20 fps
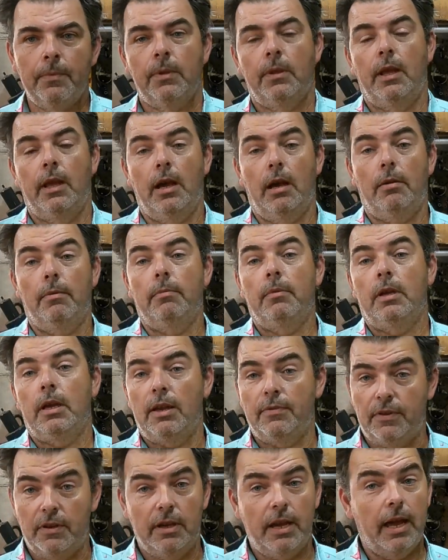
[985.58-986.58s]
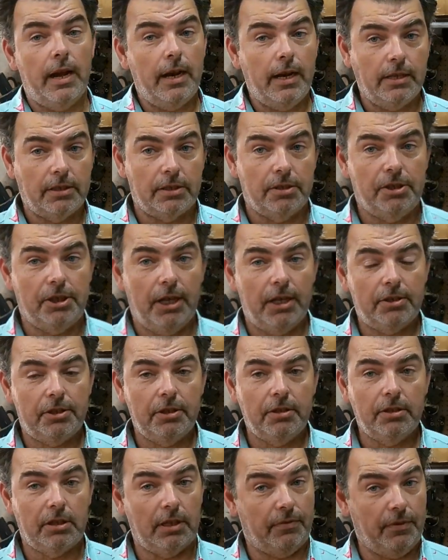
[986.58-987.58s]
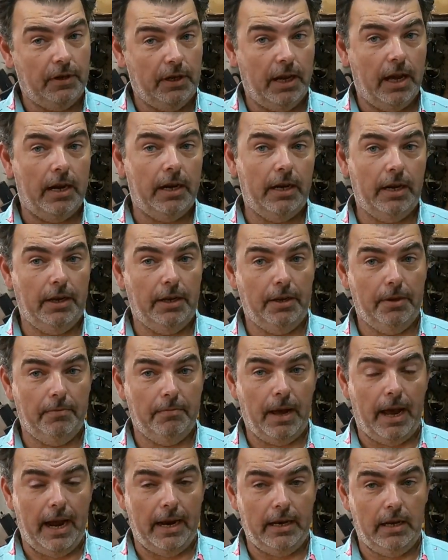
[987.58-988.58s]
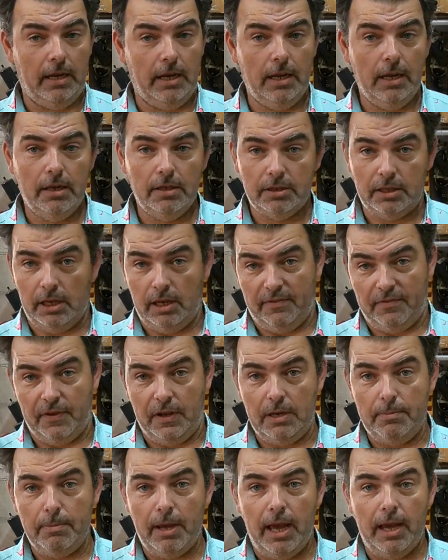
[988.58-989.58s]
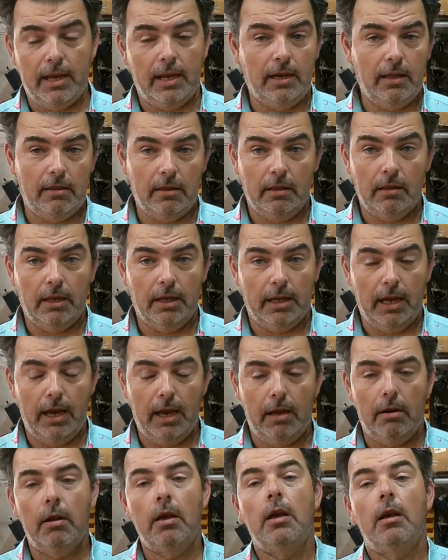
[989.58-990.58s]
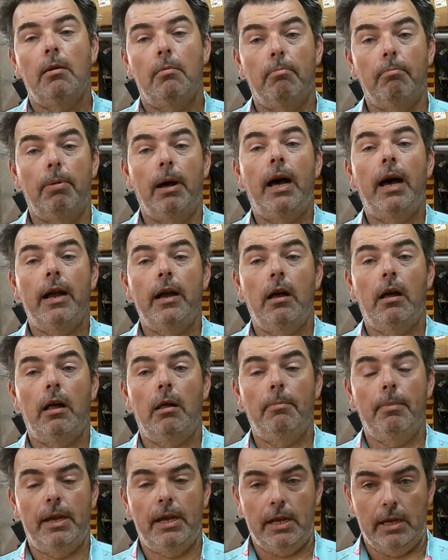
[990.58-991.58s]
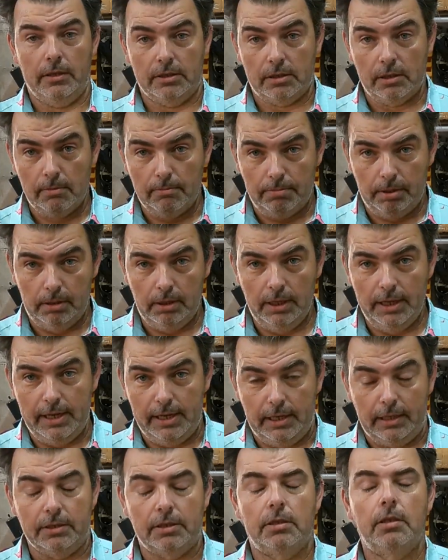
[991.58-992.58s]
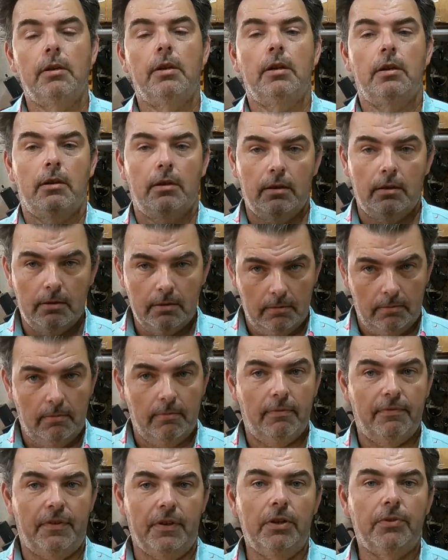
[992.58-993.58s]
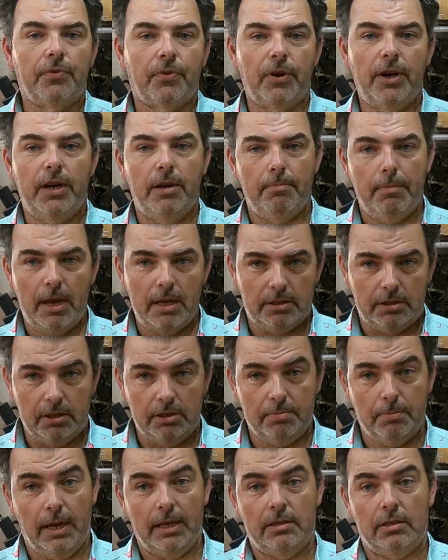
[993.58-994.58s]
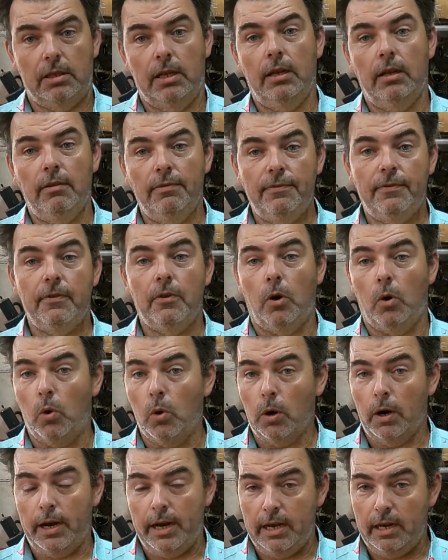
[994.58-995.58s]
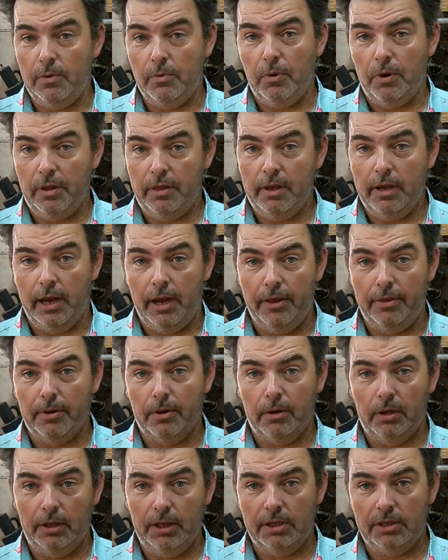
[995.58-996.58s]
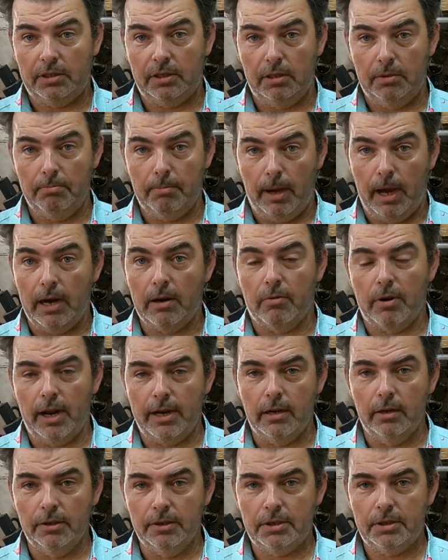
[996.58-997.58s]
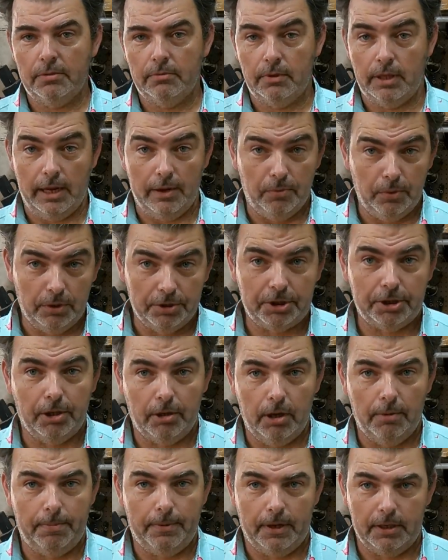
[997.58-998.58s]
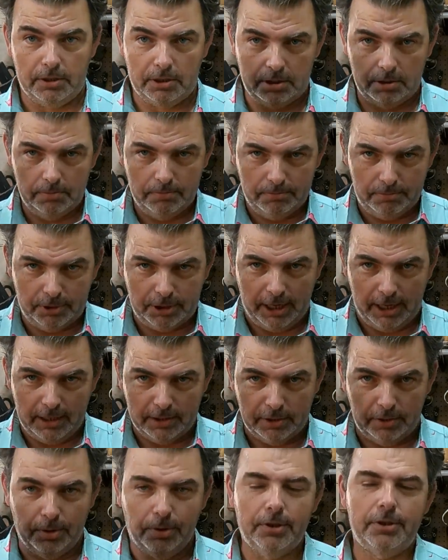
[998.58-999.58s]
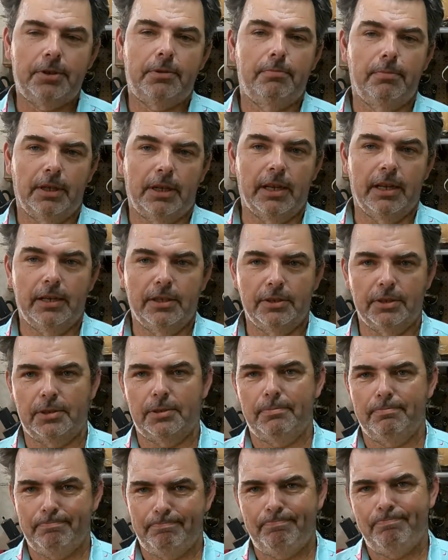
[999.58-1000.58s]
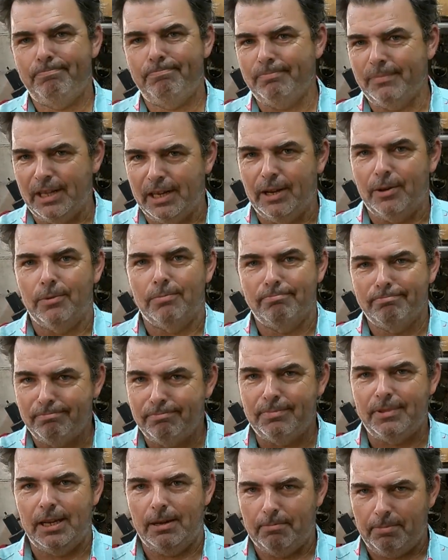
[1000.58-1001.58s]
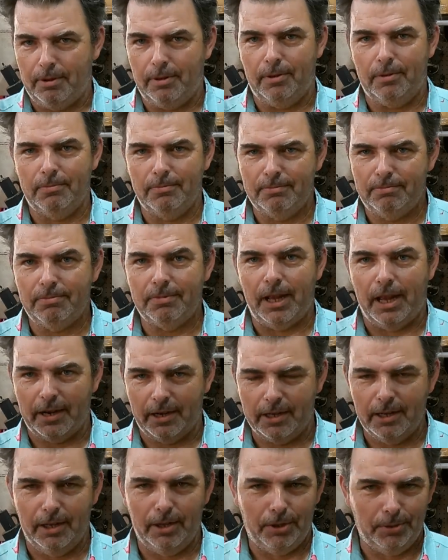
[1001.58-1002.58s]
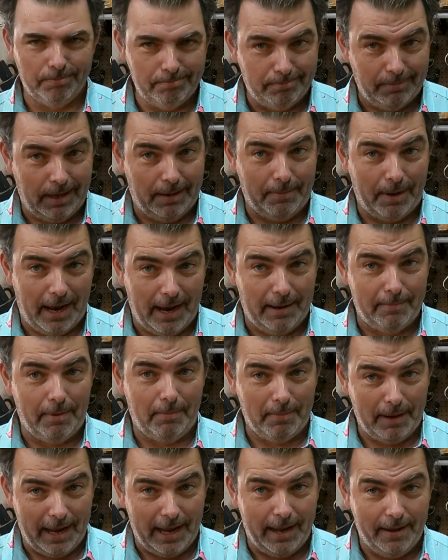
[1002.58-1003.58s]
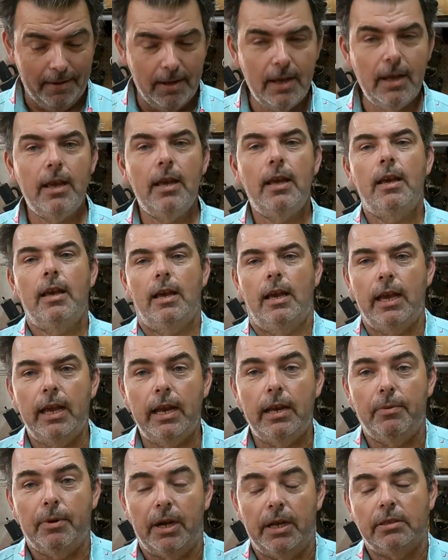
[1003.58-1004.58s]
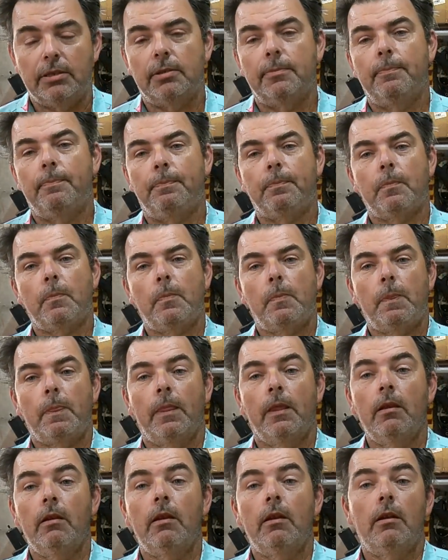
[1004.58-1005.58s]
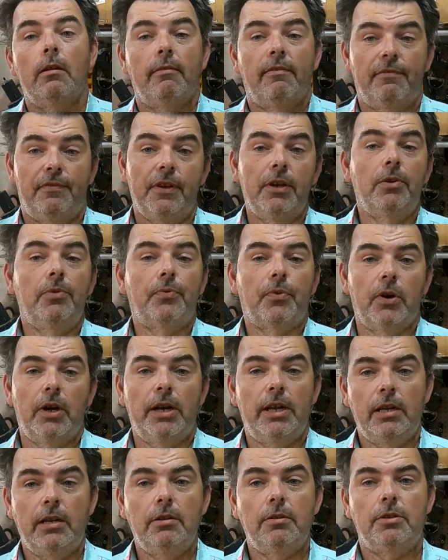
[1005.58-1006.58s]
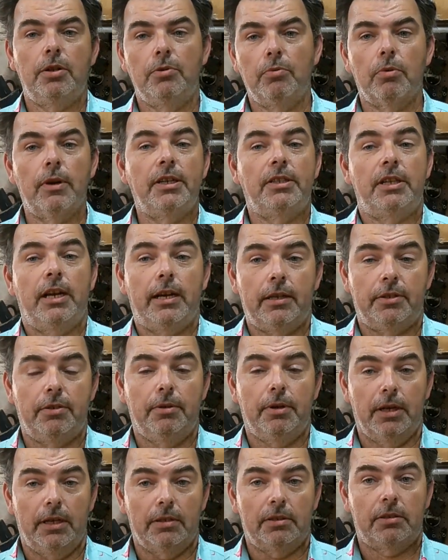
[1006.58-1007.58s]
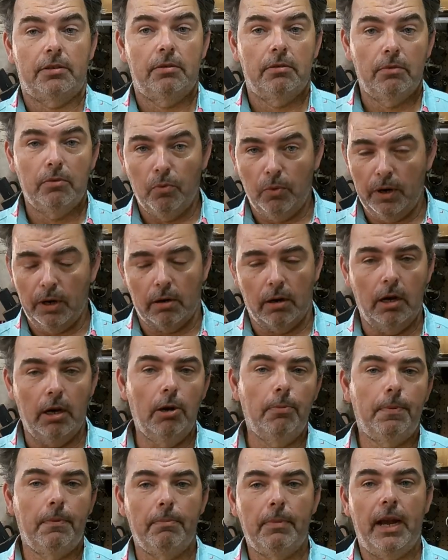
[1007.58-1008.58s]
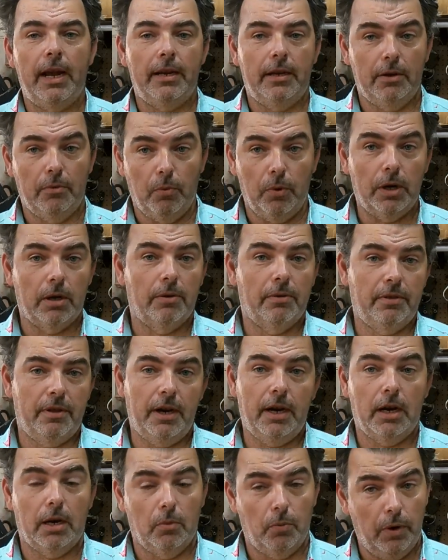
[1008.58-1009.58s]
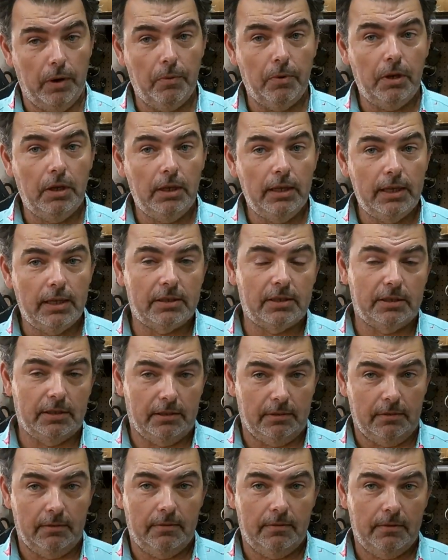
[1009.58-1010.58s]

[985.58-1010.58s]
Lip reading: Now, if you got any suggestions, if you got any ideas, any feedback, anything like that, by all means, please feel free to message myself or any one of the other listed moderators. They will show up as chancellors because, you know, temple, not a cult, blah, blah, blah, blah. Anyways, feel free to reach out to us. We're open-minded. We're there. We will listen.